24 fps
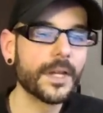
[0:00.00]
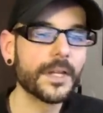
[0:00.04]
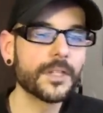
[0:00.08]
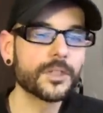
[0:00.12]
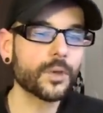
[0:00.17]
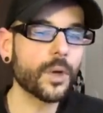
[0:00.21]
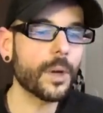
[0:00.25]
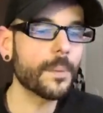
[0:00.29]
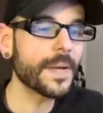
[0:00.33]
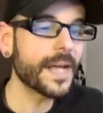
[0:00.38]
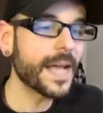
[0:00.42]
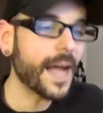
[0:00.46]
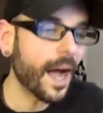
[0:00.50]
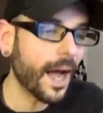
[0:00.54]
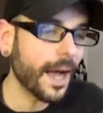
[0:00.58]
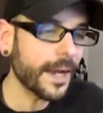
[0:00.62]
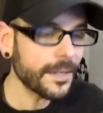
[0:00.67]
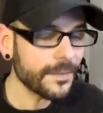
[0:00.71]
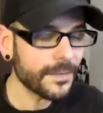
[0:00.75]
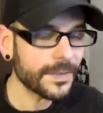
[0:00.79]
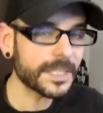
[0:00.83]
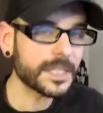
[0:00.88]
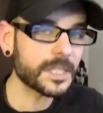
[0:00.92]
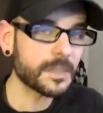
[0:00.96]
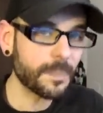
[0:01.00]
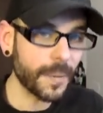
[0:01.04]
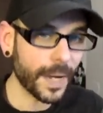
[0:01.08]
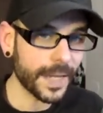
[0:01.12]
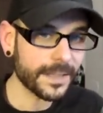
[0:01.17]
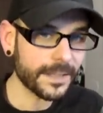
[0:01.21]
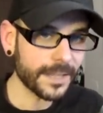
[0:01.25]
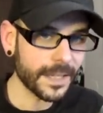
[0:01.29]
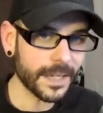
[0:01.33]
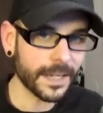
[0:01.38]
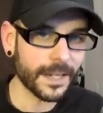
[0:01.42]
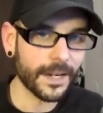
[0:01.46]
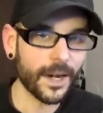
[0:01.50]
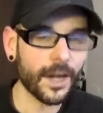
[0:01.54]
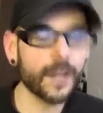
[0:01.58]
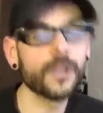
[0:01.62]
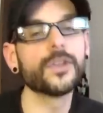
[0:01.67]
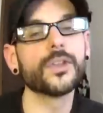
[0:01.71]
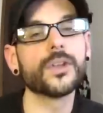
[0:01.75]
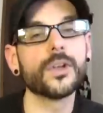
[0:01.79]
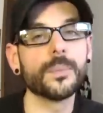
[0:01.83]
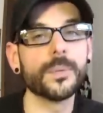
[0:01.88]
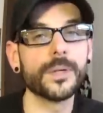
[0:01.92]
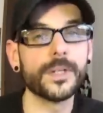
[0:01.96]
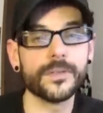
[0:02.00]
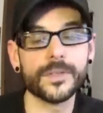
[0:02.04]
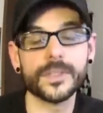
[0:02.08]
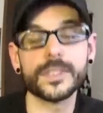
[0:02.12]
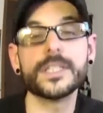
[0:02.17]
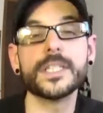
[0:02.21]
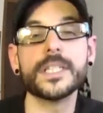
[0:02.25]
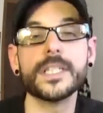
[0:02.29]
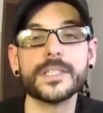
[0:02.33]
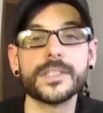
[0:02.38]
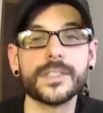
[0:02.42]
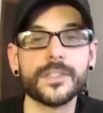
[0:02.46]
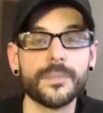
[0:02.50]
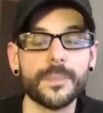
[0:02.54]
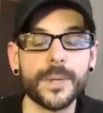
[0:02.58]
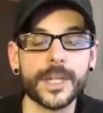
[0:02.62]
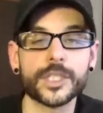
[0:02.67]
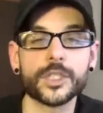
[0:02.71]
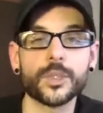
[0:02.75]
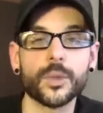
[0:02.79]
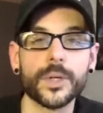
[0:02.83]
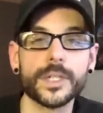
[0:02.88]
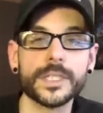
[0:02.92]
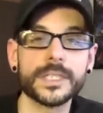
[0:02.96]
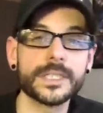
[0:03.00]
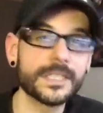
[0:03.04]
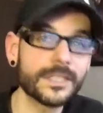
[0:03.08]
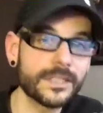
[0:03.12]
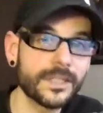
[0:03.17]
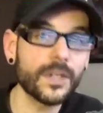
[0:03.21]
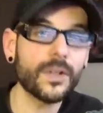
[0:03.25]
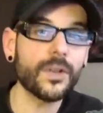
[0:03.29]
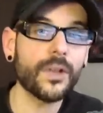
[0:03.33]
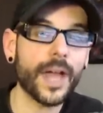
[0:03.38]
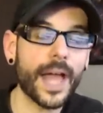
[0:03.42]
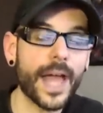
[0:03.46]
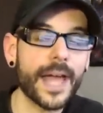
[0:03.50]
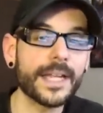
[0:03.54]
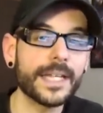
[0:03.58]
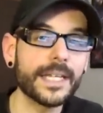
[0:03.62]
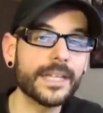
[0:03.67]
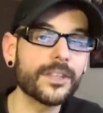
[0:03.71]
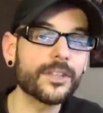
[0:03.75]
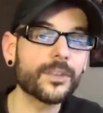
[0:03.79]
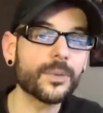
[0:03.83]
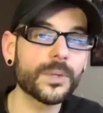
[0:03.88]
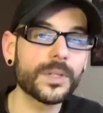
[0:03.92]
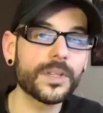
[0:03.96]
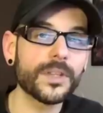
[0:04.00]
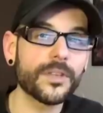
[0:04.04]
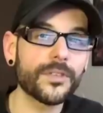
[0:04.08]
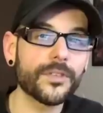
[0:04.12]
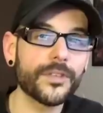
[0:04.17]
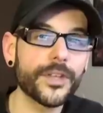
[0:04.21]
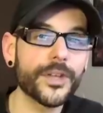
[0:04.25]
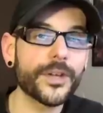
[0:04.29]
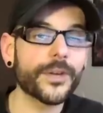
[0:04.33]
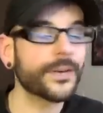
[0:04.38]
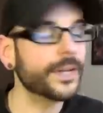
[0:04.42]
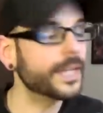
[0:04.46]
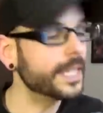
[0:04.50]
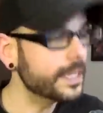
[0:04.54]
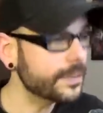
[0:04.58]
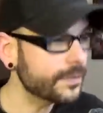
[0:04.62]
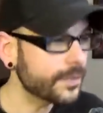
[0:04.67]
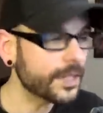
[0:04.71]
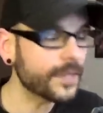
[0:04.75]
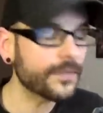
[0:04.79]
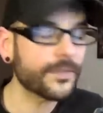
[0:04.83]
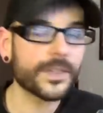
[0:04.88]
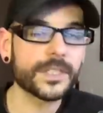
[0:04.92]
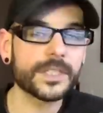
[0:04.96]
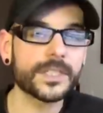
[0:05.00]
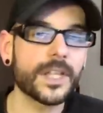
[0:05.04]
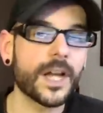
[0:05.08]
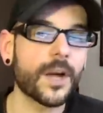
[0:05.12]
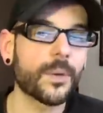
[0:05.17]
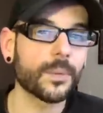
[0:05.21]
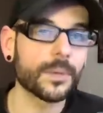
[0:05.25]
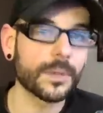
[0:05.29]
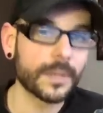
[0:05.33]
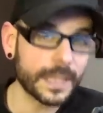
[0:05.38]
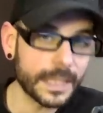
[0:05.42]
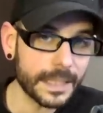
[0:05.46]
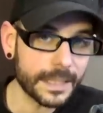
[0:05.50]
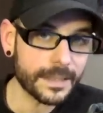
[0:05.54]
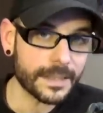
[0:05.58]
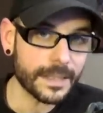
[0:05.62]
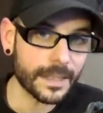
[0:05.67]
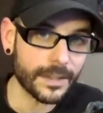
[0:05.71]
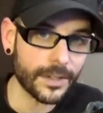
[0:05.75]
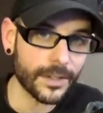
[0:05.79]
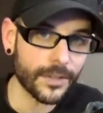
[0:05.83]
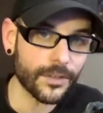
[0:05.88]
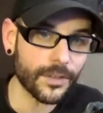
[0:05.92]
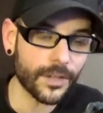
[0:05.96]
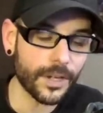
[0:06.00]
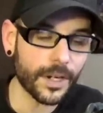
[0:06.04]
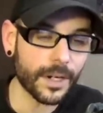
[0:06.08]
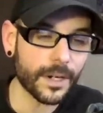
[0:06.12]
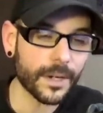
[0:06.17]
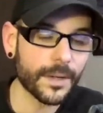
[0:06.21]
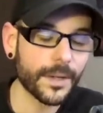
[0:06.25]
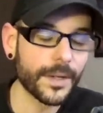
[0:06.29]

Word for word: So I'm kind of expecting a little bit of a tease of Metroid still at E3 this year, even if it's not releasing this year.